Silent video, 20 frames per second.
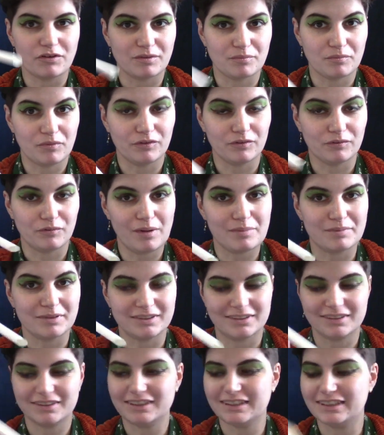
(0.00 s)
important
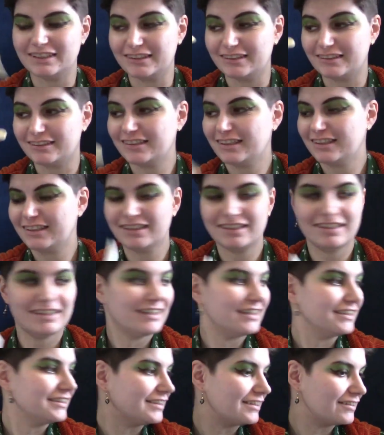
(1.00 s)
weapon is
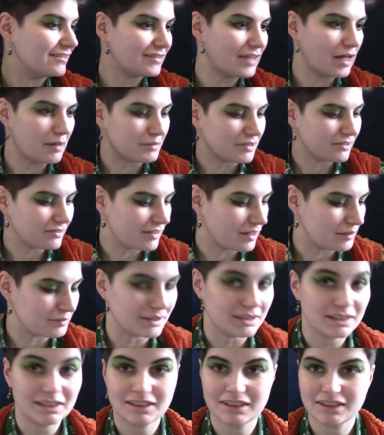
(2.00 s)
the
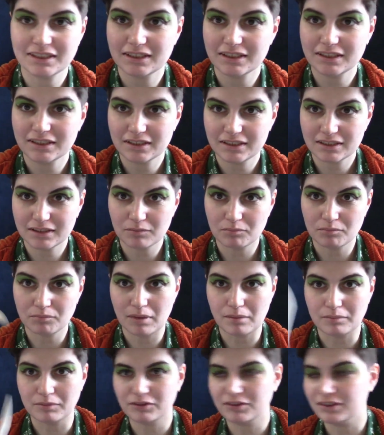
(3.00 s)
stabby
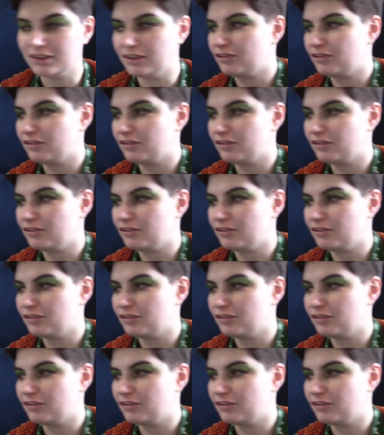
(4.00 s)
bubble tea